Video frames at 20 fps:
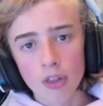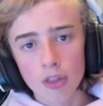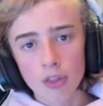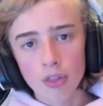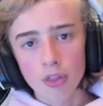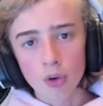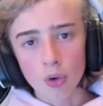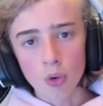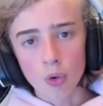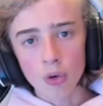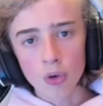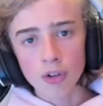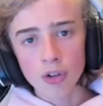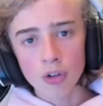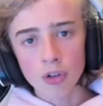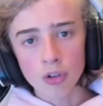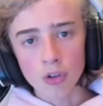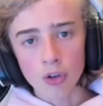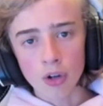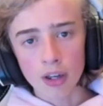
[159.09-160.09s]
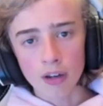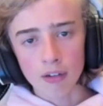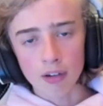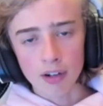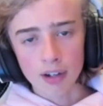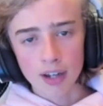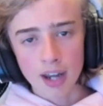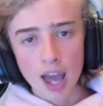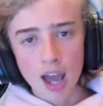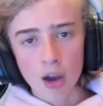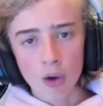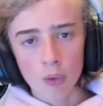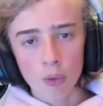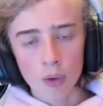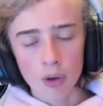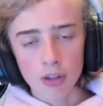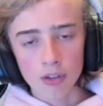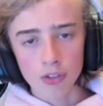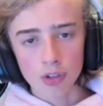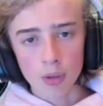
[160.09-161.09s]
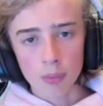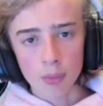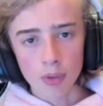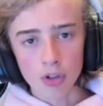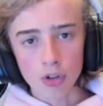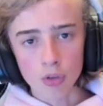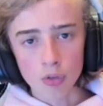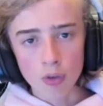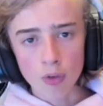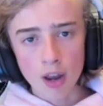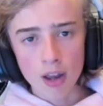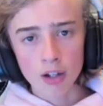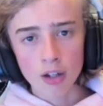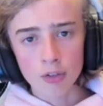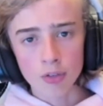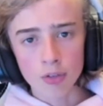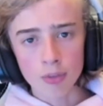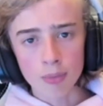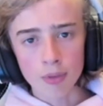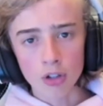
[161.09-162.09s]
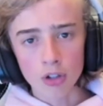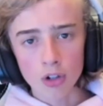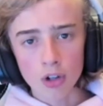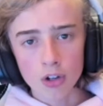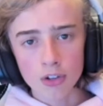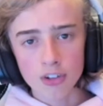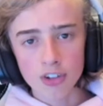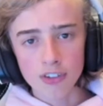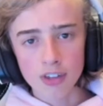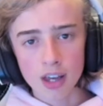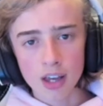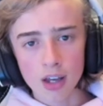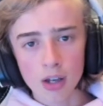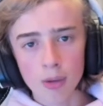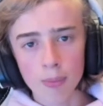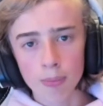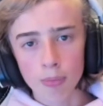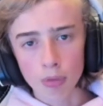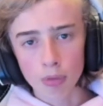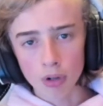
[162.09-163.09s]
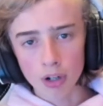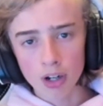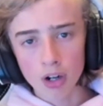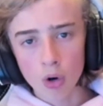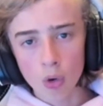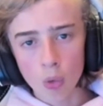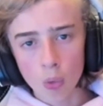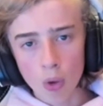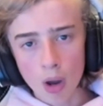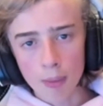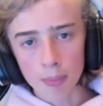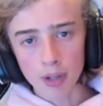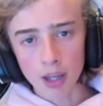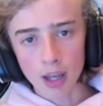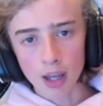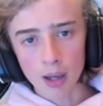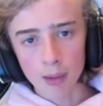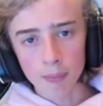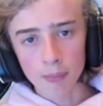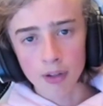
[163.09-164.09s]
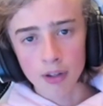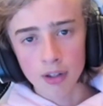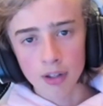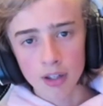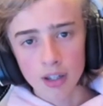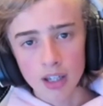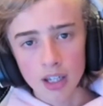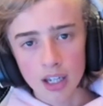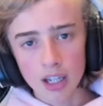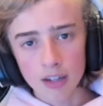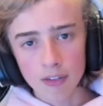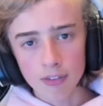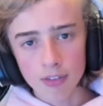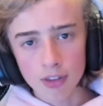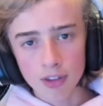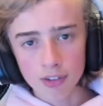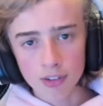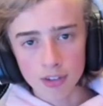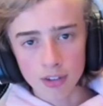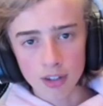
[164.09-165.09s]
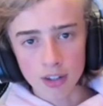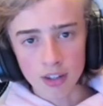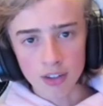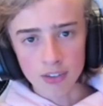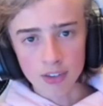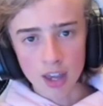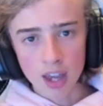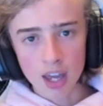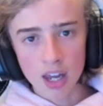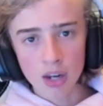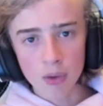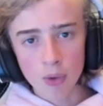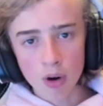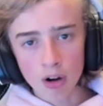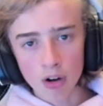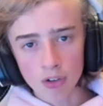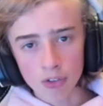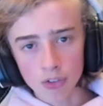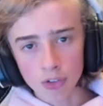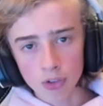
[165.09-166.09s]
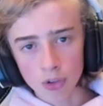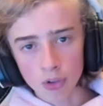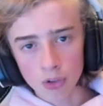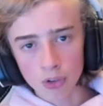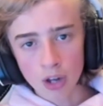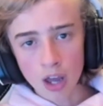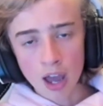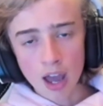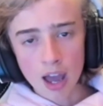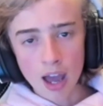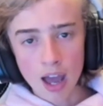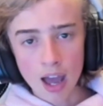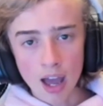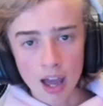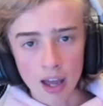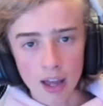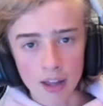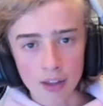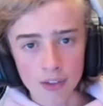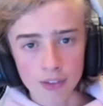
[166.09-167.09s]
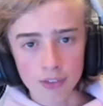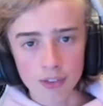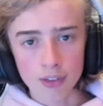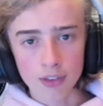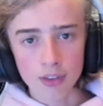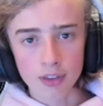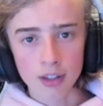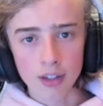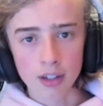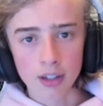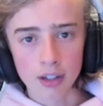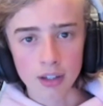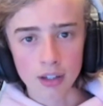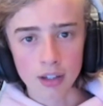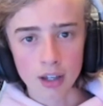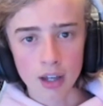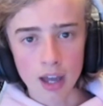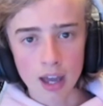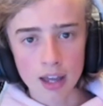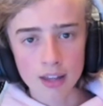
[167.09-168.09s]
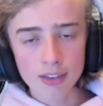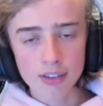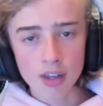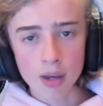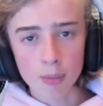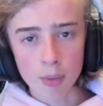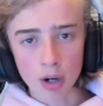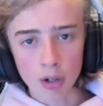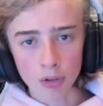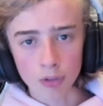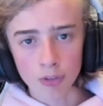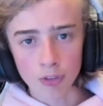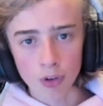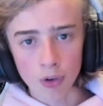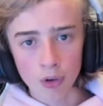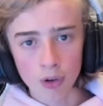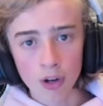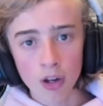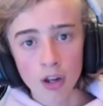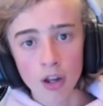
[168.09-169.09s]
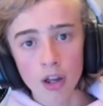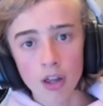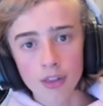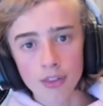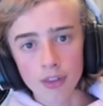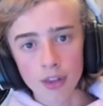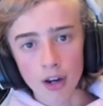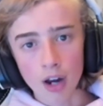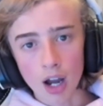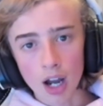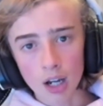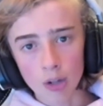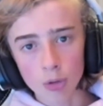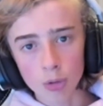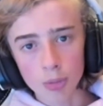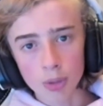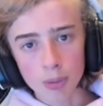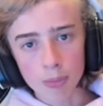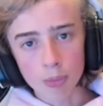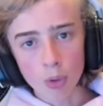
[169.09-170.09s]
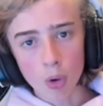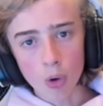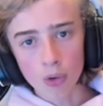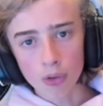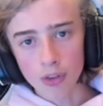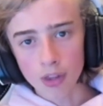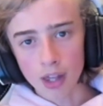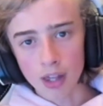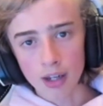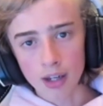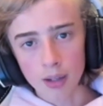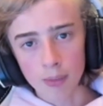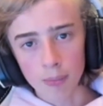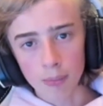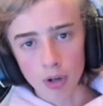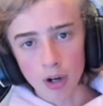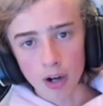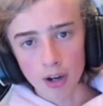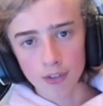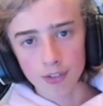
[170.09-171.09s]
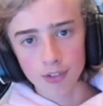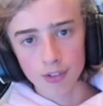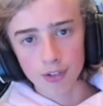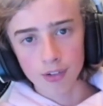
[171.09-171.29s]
The audio you're hearing now is coming directly from the Logitech Brio webcam. If this is anywhere as good as the headset microphone, then I will be more than impressed.